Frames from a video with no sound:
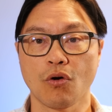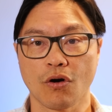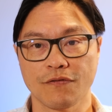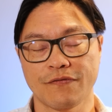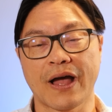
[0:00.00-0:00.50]

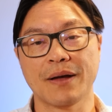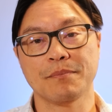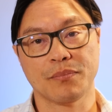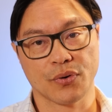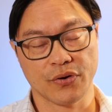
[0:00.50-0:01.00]
more fat
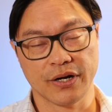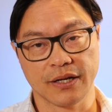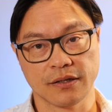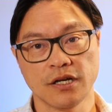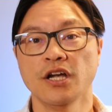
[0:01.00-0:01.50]

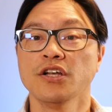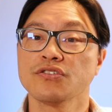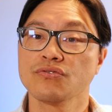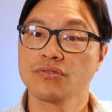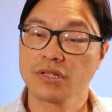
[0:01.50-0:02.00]
burning.
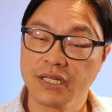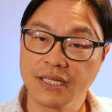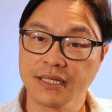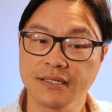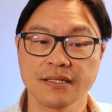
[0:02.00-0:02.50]
So
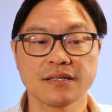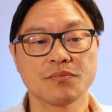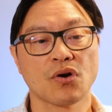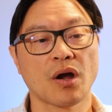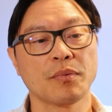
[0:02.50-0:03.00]
this is
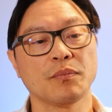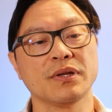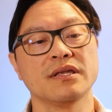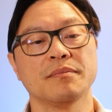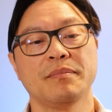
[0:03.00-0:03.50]

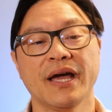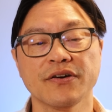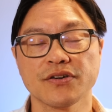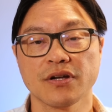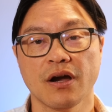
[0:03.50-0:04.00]
probably the
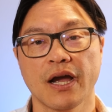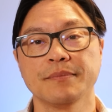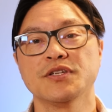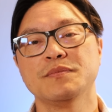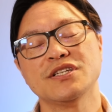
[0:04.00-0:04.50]
better
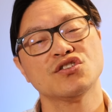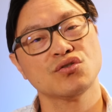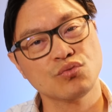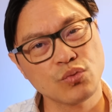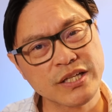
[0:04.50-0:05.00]
time to be
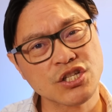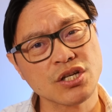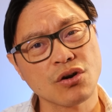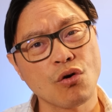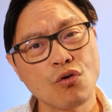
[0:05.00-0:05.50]

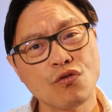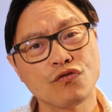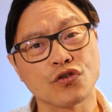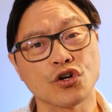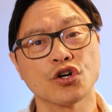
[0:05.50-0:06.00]
switching
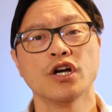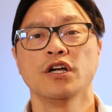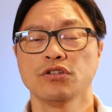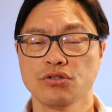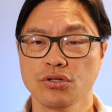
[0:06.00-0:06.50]
over
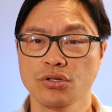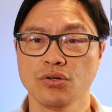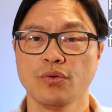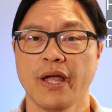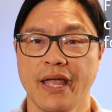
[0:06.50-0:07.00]

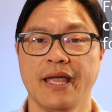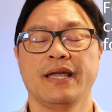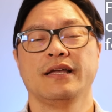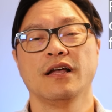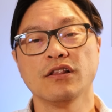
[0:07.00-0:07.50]
to
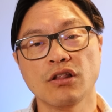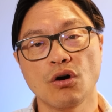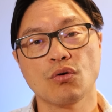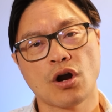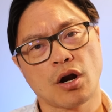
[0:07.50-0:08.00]
a
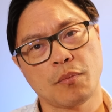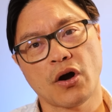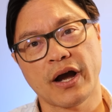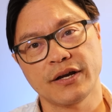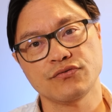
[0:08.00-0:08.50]
low
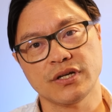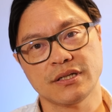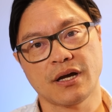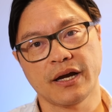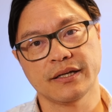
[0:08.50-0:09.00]

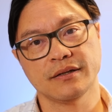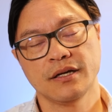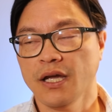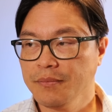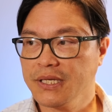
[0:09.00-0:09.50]
carbohydrate diet.
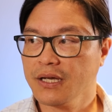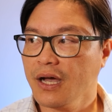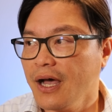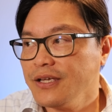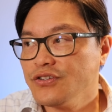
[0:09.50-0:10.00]

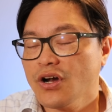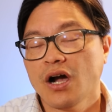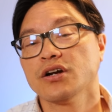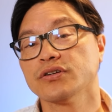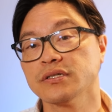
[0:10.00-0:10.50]
Because your
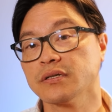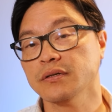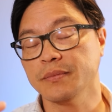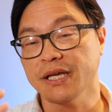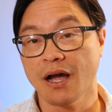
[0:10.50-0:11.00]
hunger is
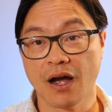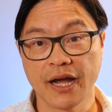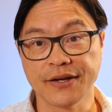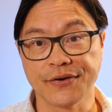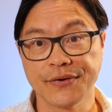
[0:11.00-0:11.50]
going to be
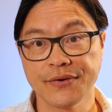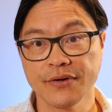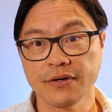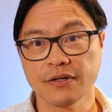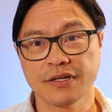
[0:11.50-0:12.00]
higher,
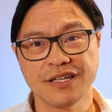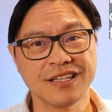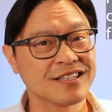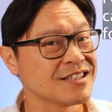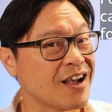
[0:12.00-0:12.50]

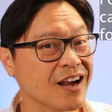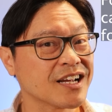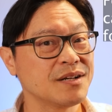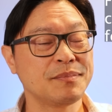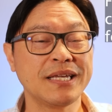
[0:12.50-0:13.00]
it's not
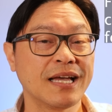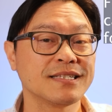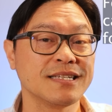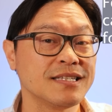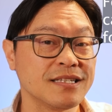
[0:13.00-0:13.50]
going to be
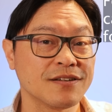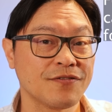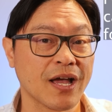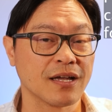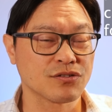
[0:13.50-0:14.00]
as easy to
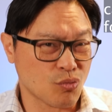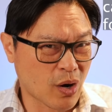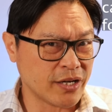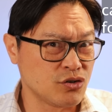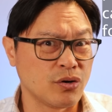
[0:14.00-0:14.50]
fast. So
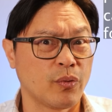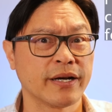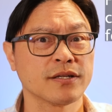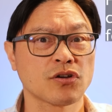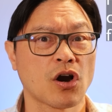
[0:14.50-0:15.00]
why do it
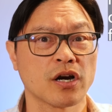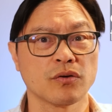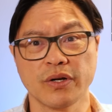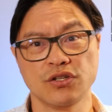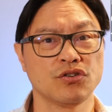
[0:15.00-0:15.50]
when it's
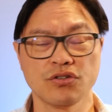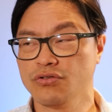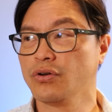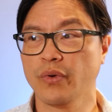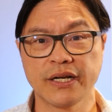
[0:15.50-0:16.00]
hard, when you
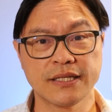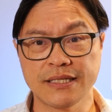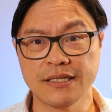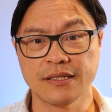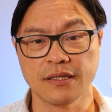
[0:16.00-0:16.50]
can do it when
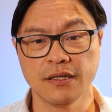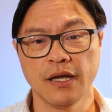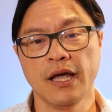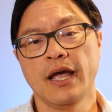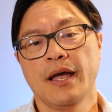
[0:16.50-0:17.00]
it's easy?
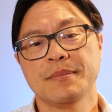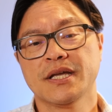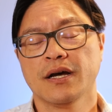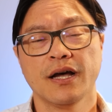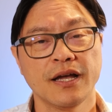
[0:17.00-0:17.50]

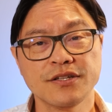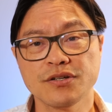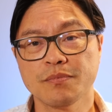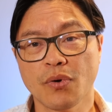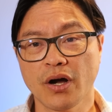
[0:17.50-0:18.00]
Because
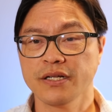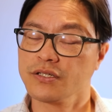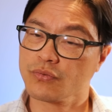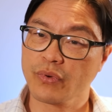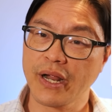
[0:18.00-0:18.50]
your
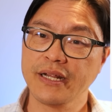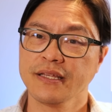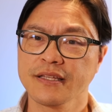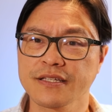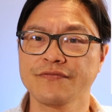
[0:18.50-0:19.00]
body's already
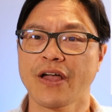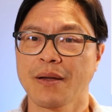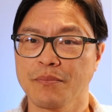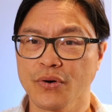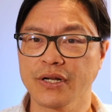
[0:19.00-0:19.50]
in this
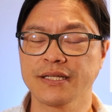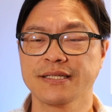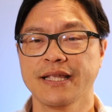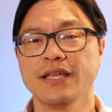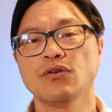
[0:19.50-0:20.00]
fat-burning
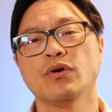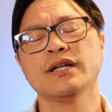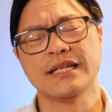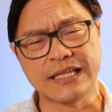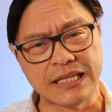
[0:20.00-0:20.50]
state, you want
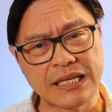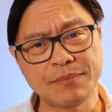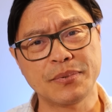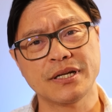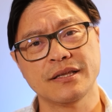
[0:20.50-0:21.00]
to
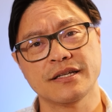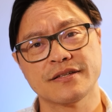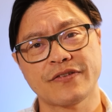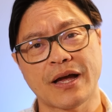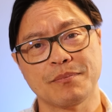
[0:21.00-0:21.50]
keep it in
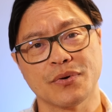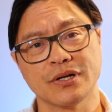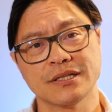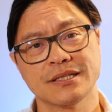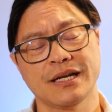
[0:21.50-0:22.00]
this
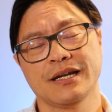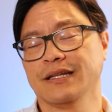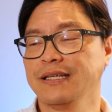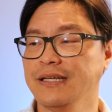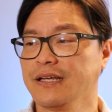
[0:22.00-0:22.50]
fat-burning state.
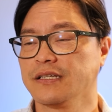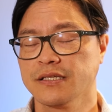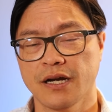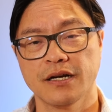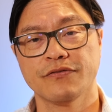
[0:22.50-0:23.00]
And eating a
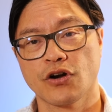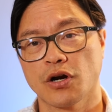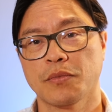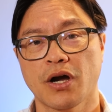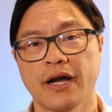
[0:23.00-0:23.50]
ton of
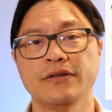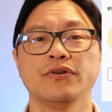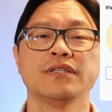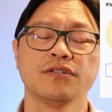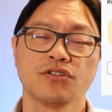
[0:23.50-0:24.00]
carbohydrates